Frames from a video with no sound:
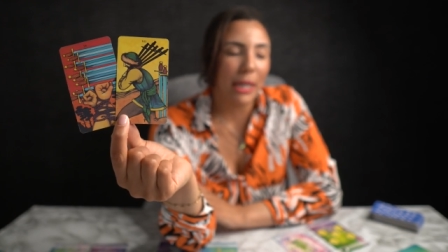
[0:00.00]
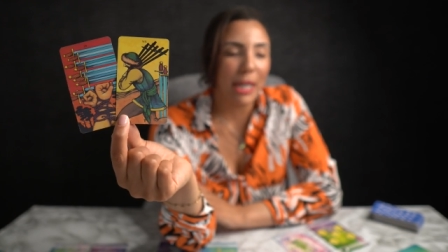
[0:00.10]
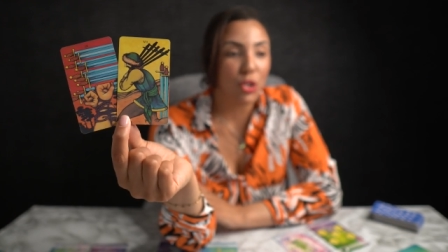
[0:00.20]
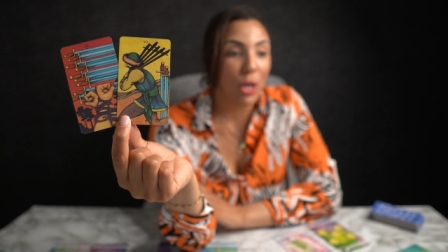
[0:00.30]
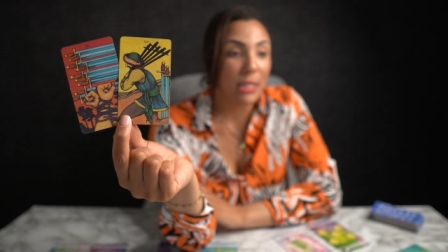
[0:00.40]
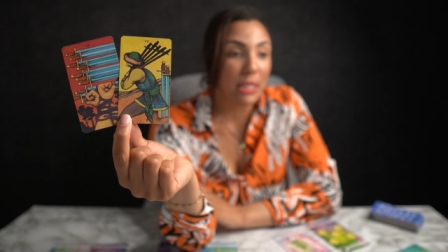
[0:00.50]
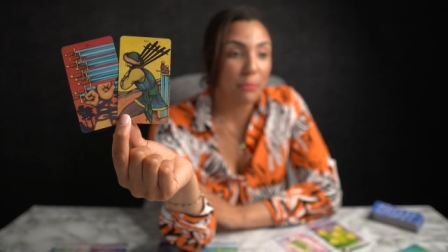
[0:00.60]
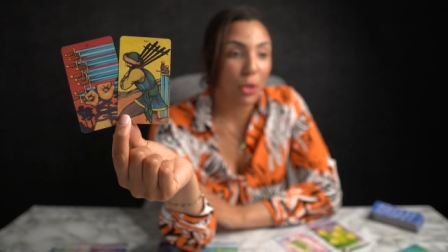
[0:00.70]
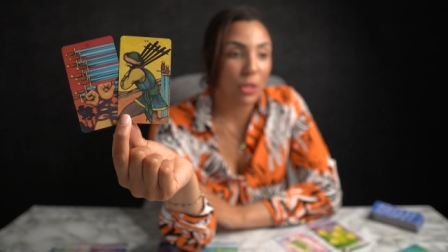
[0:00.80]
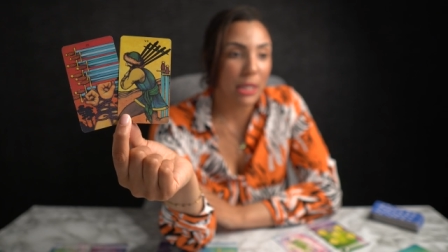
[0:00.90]
Can I trust this
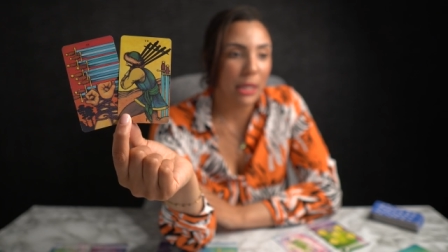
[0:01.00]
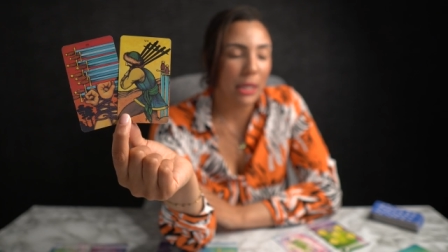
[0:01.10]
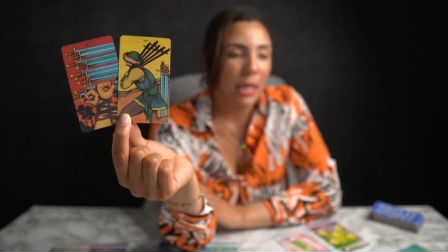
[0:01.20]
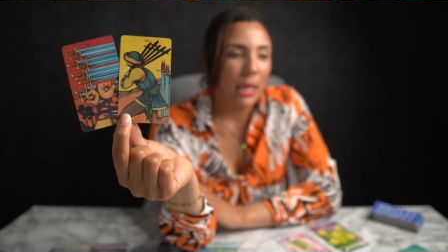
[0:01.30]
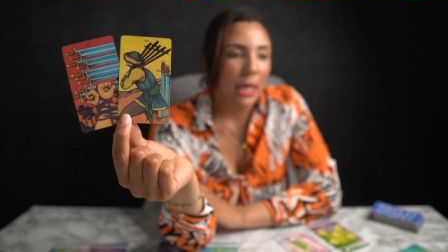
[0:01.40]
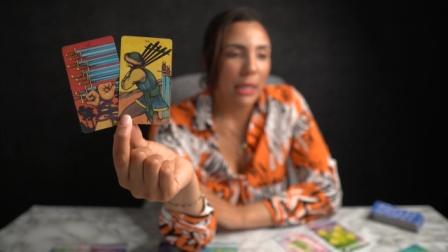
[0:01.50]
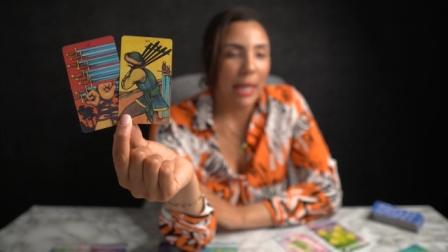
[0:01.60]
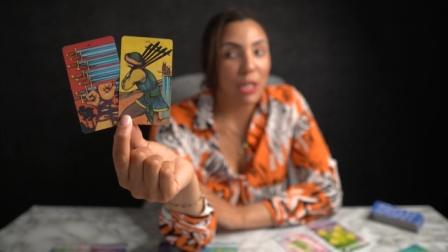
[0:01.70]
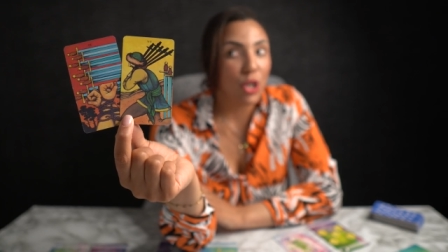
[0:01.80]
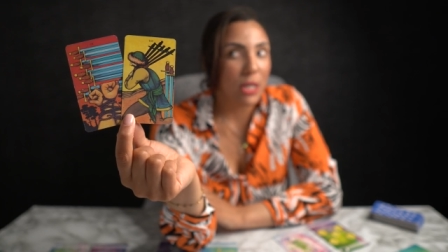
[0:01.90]
person?
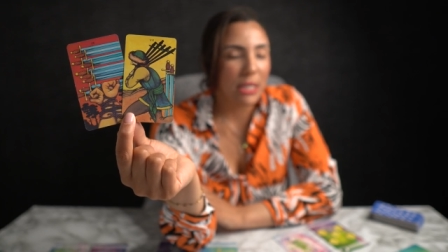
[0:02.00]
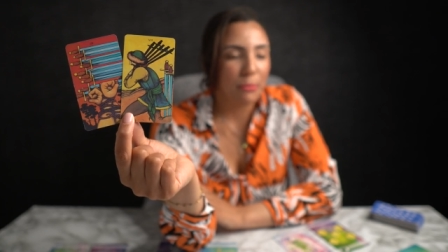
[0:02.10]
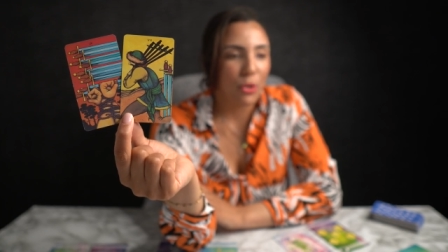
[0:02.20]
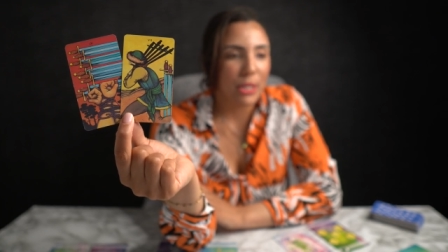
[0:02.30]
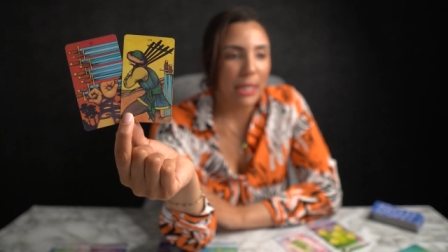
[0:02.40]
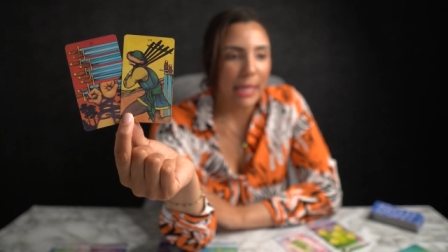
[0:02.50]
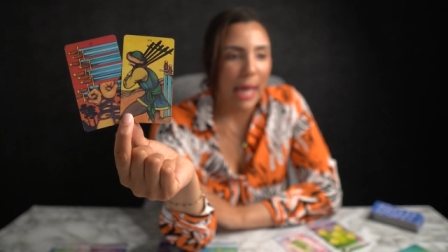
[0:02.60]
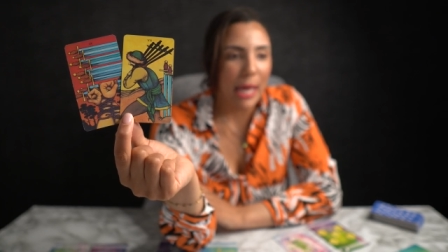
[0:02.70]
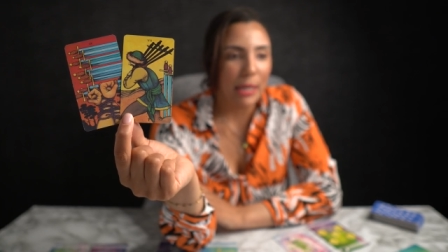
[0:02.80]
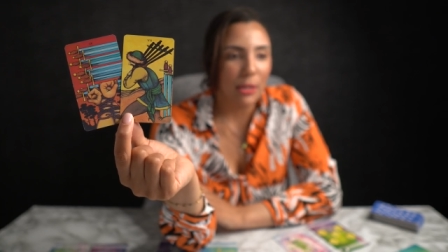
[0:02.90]
Can I trust this person
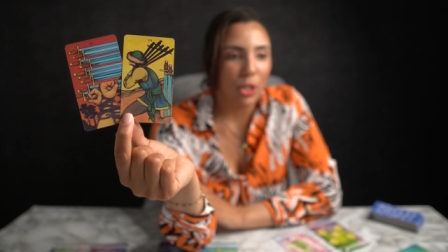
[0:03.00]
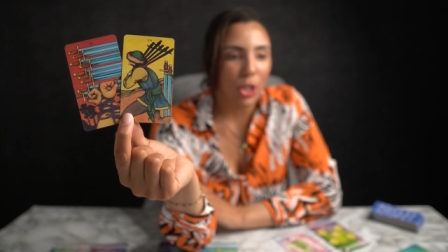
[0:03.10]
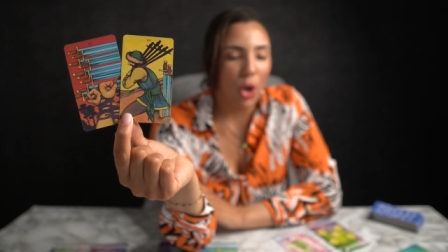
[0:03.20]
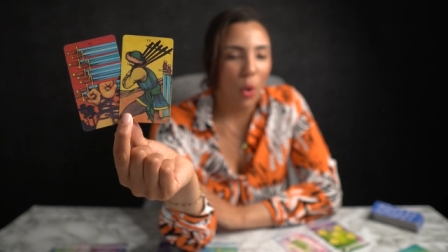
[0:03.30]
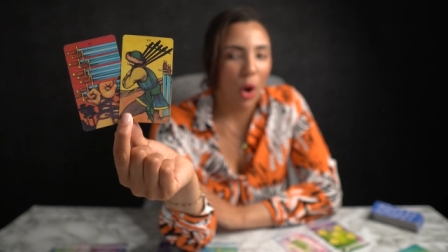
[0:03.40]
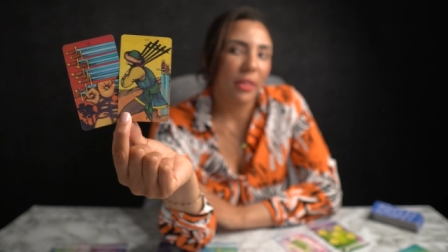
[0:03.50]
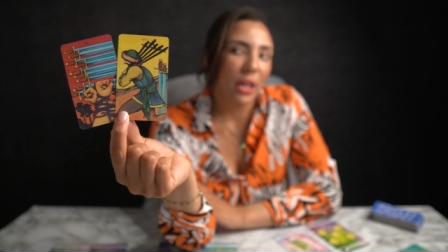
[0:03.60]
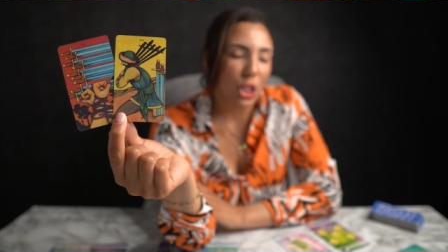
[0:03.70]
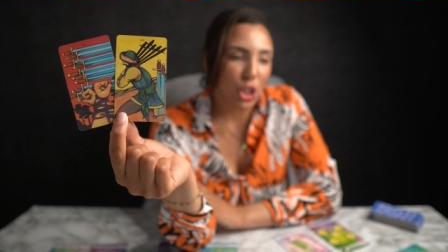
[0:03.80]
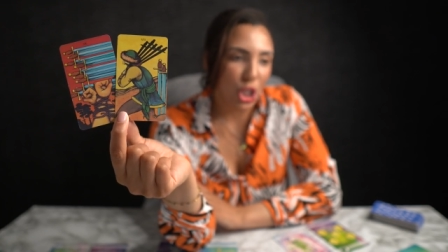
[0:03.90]
again? You know, are they
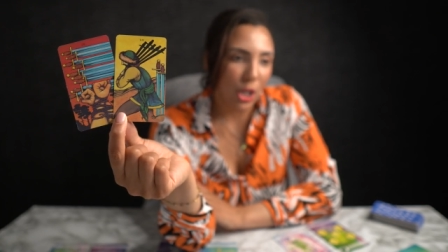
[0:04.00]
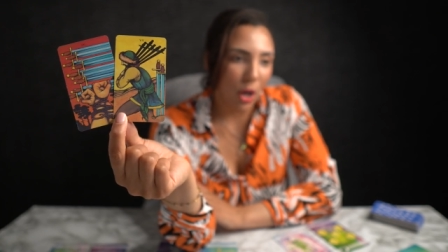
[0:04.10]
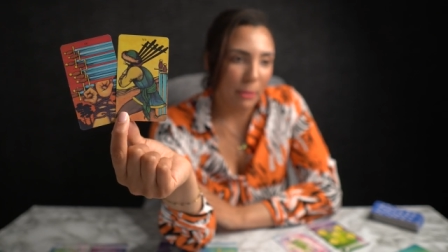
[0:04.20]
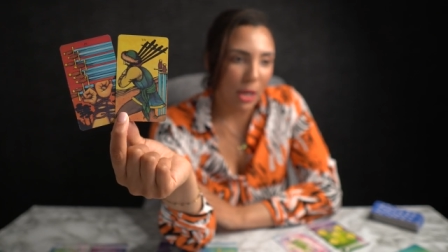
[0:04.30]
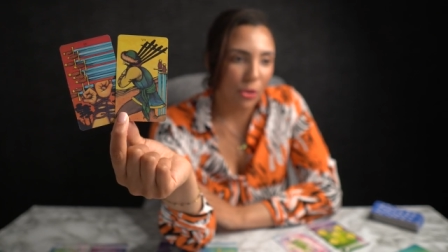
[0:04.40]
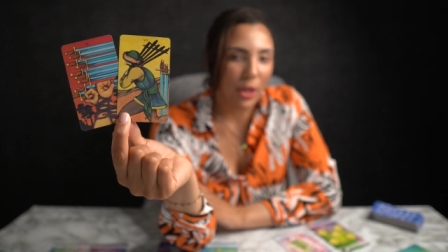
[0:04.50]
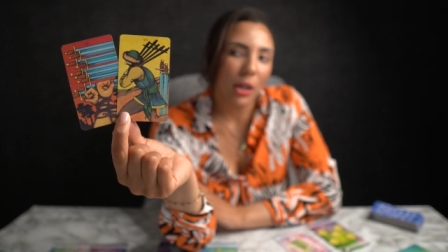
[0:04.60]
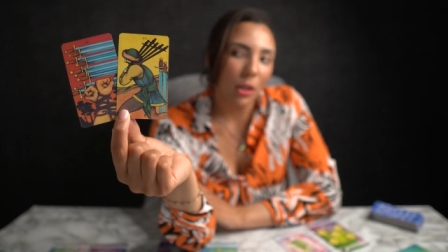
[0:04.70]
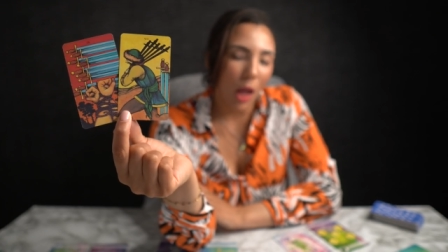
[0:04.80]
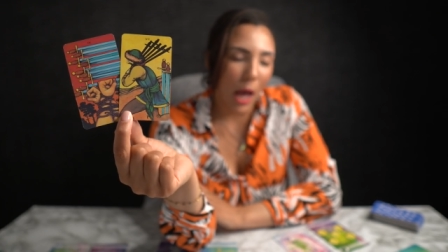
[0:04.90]
going to cheat on me? Are they going
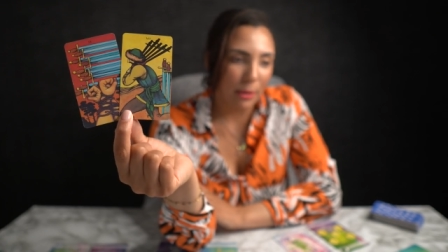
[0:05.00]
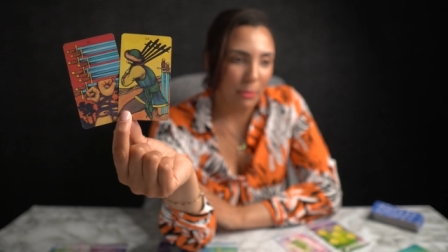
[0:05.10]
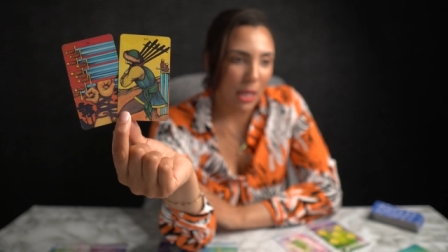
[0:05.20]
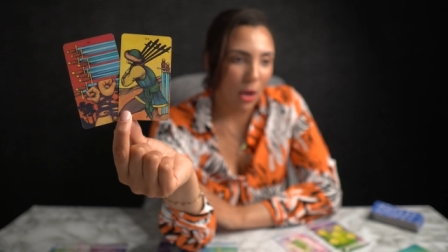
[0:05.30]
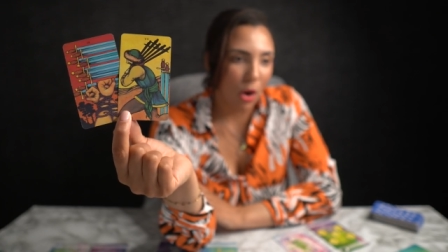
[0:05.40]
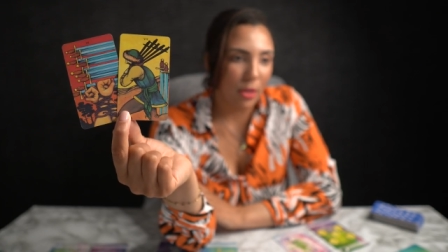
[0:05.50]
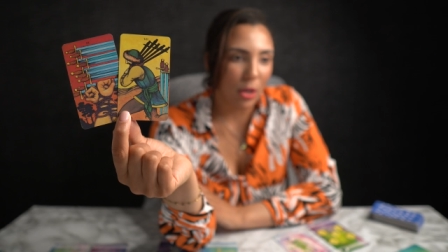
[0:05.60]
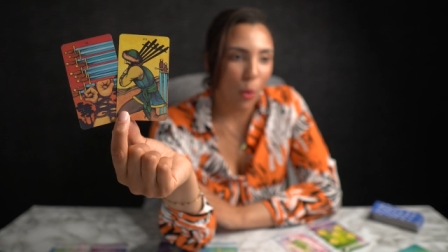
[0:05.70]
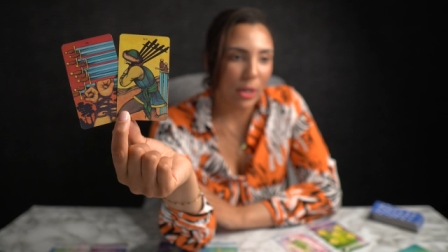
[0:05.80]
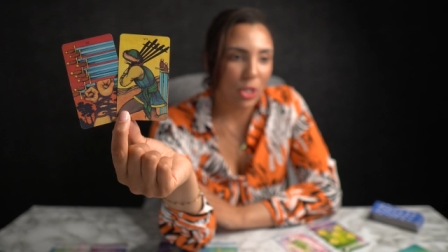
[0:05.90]
to lie to me? Are they
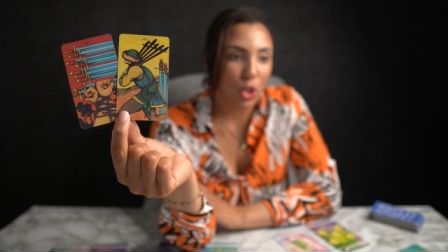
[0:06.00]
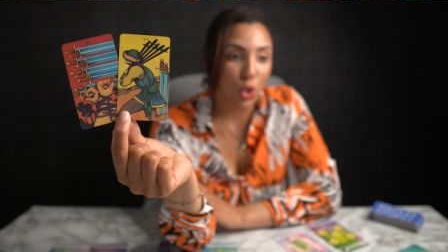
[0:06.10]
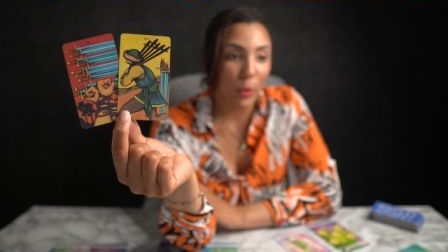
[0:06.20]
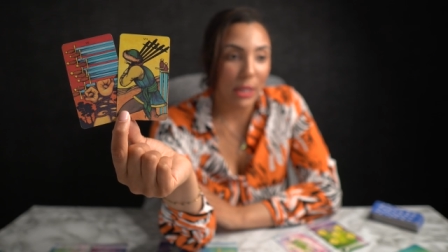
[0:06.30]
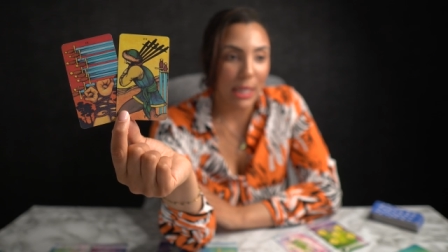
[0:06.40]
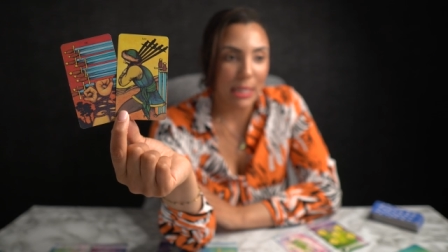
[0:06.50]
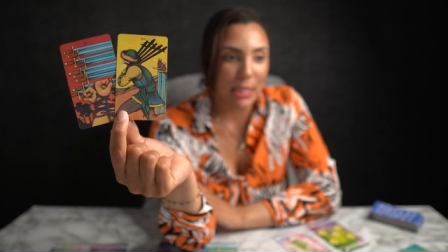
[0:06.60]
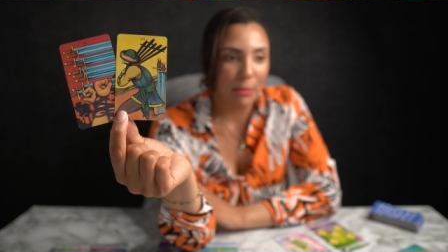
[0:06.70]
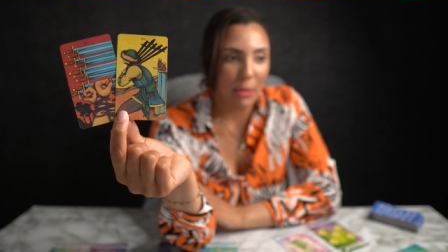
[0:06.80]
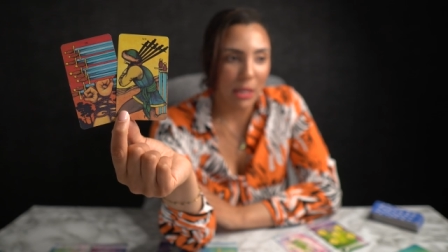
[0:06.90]
going to do what they
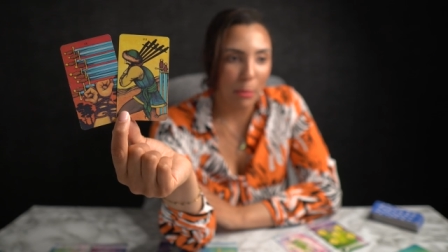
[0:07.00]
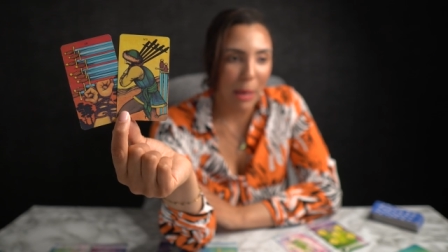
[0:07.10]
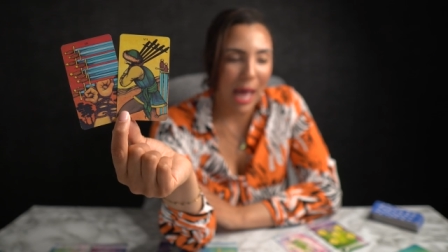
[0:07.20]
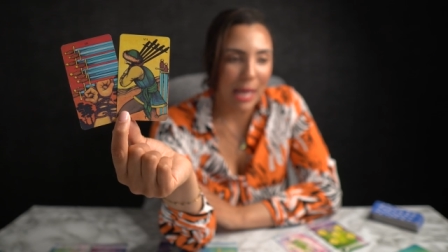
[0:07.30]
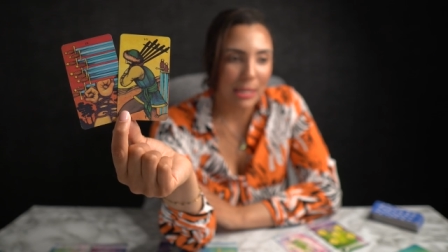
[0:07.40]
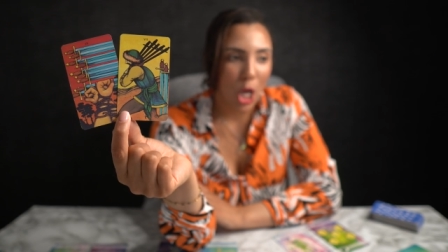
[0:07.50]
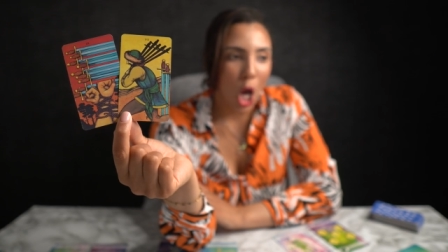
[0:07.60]
did to me in the past?